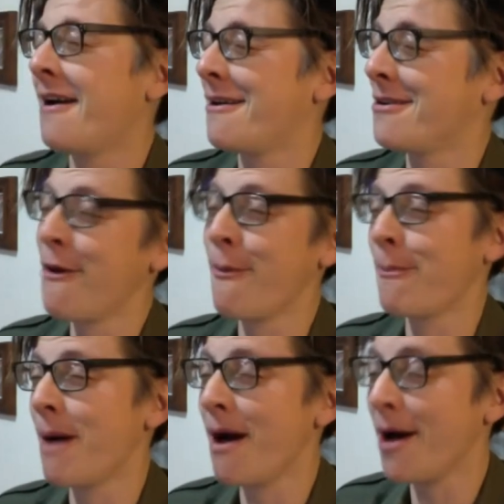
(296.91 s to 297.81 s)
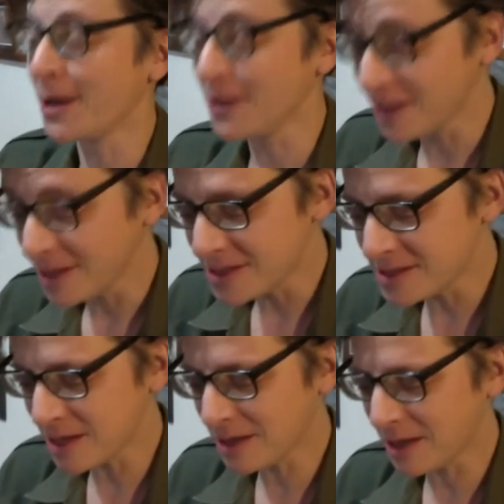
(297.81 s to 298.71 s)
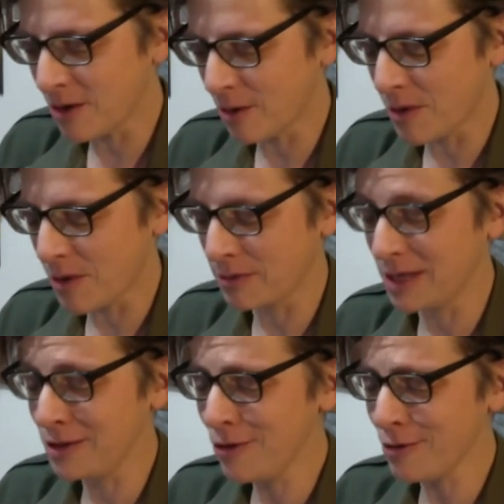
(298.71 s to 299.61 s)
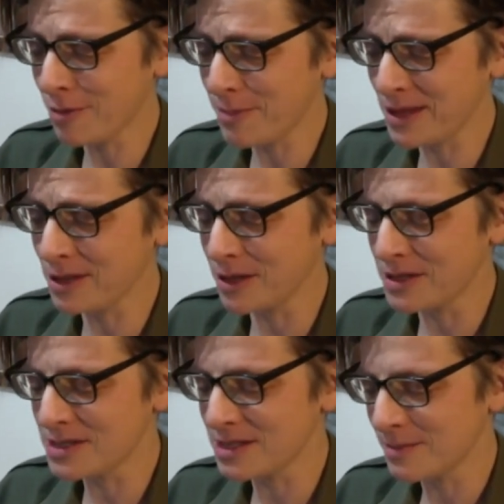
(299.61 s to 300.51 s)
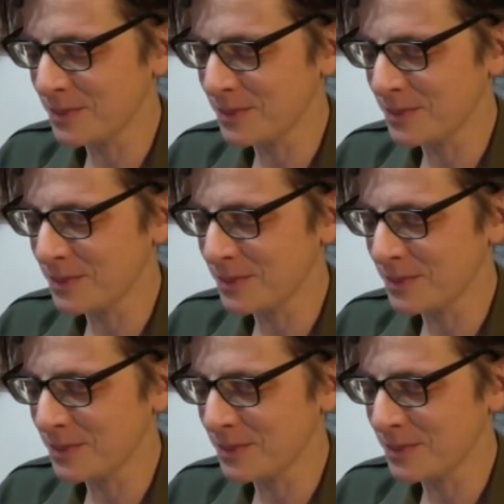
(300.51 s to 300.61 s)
Not mine, said Eeyore proudly. Look, Piglet.